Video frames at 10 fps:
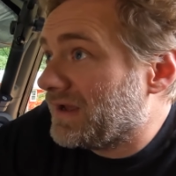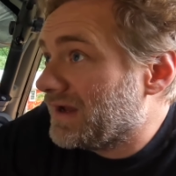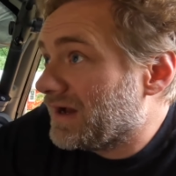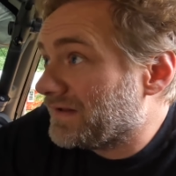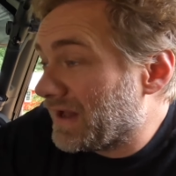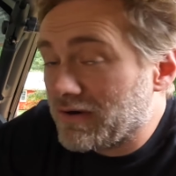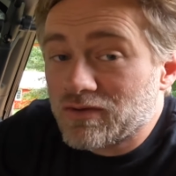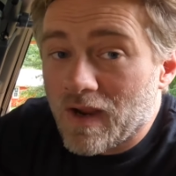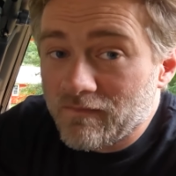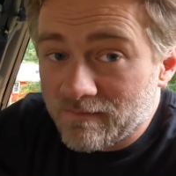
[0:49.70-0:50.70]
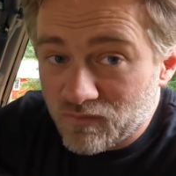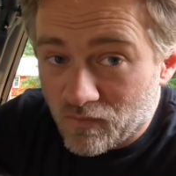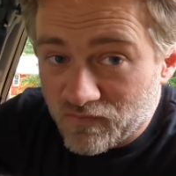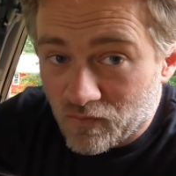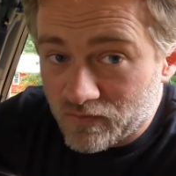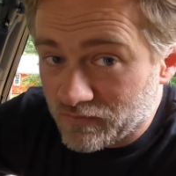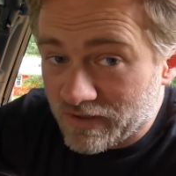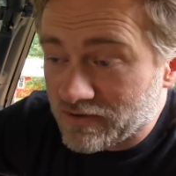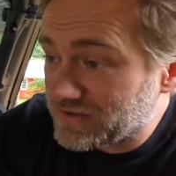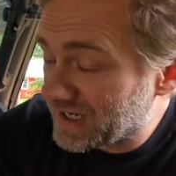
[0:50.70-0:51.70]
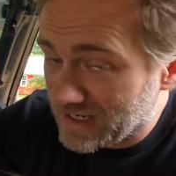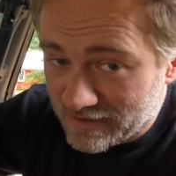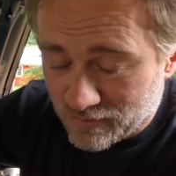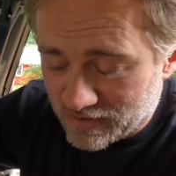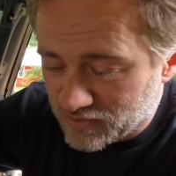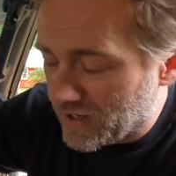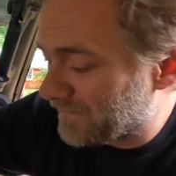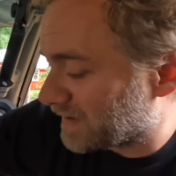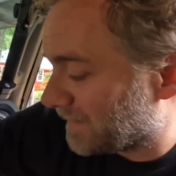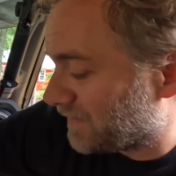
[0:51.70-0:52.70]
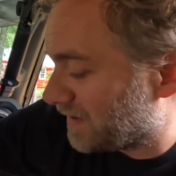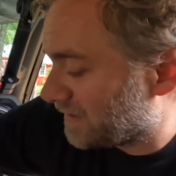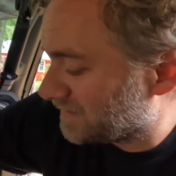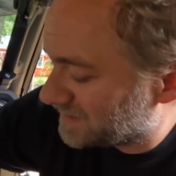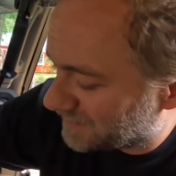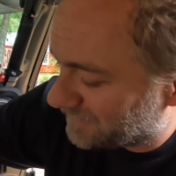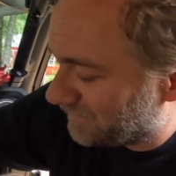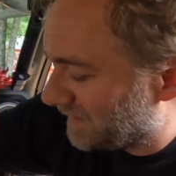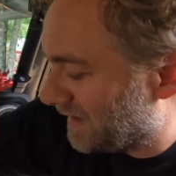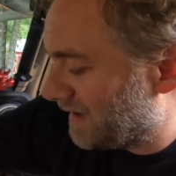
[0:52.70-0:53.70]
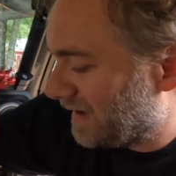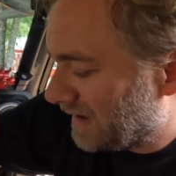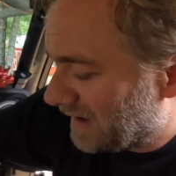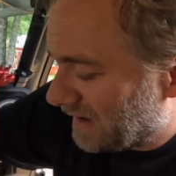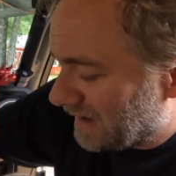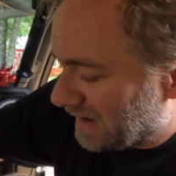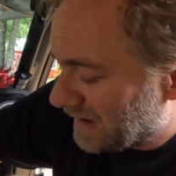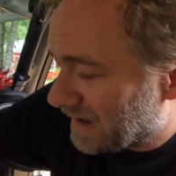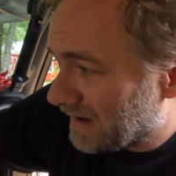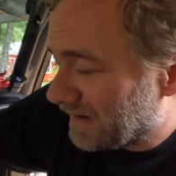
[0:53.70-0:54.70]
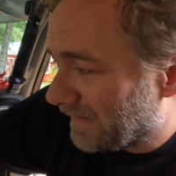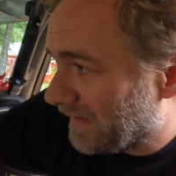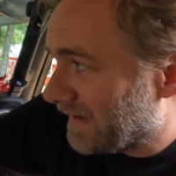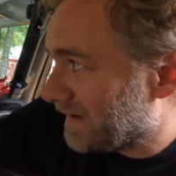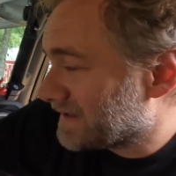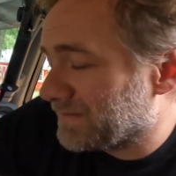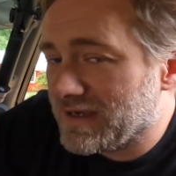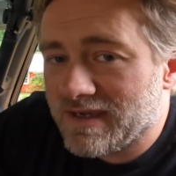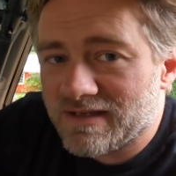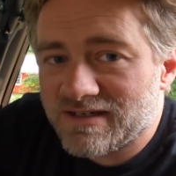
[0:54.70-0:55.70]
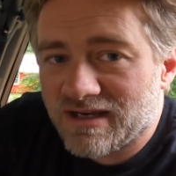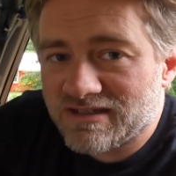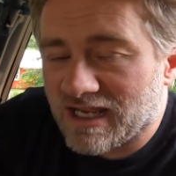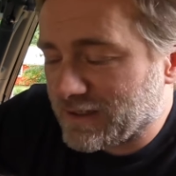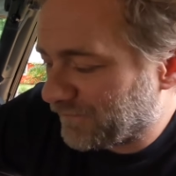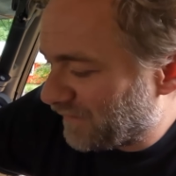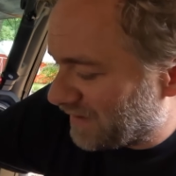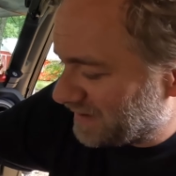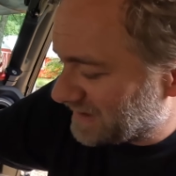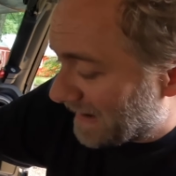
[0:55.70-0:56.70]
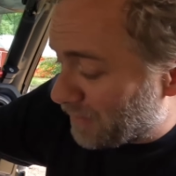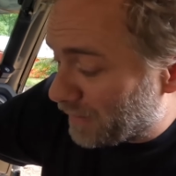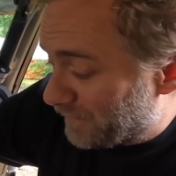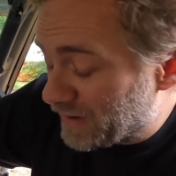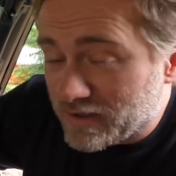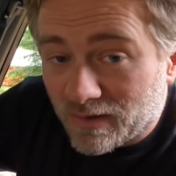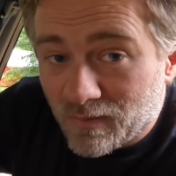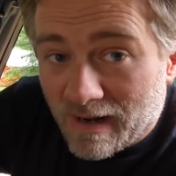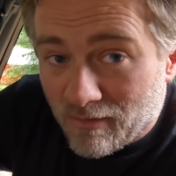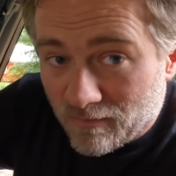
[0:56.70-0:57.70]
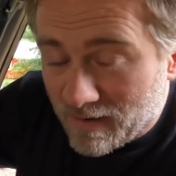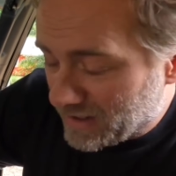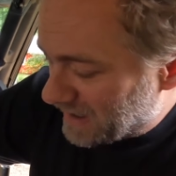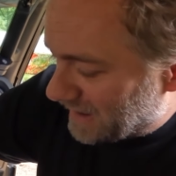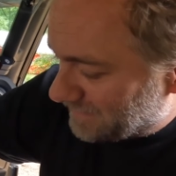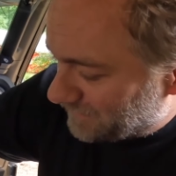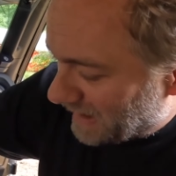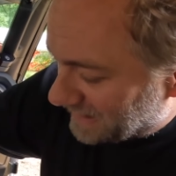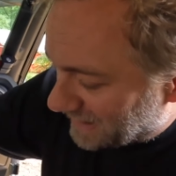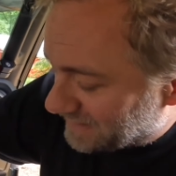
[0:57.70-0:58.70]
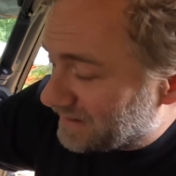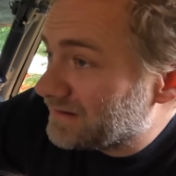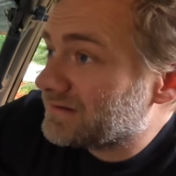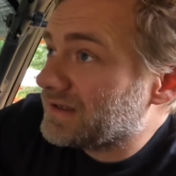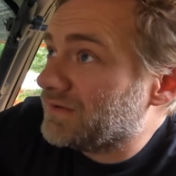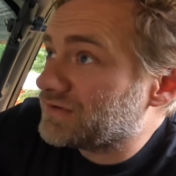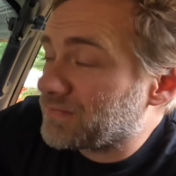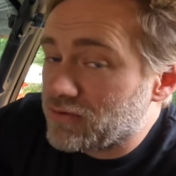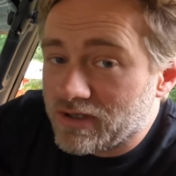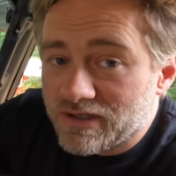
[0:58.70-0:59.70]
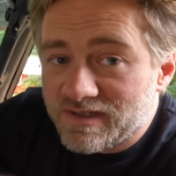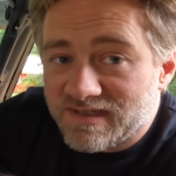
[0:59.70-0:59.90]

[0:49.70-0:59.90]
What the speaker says: Now, when I drive up North Georgia on the interstate, I do get traffic up there, so to me, it's fun. I bought a very good one. I bought a Bearcat 880. It was a pretty good